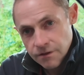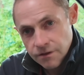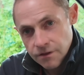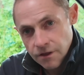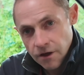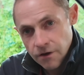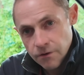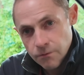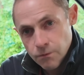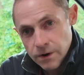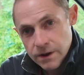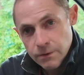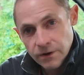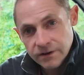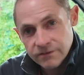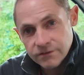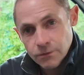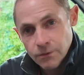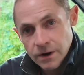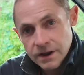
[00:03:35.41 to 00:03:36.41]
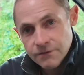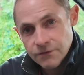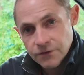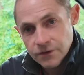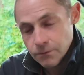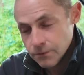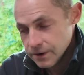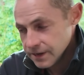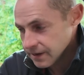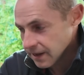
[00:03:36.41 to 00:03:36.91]
So we went away for
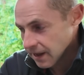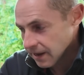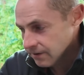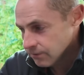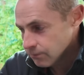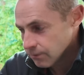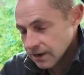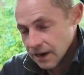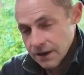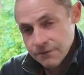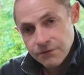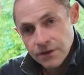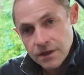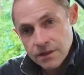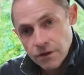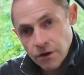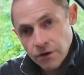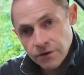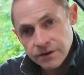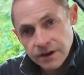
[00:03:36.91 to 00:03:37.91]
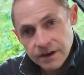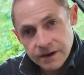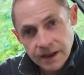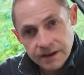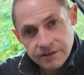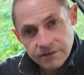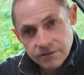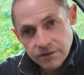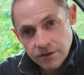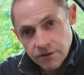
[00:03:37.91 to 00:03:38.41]
the weekend, we left this on,
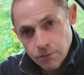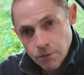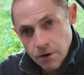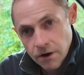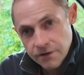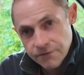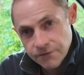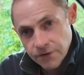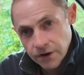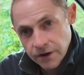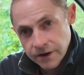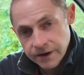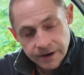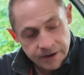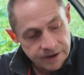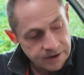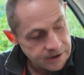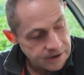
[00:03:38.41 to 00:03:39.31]
connected to the Wi-Fi,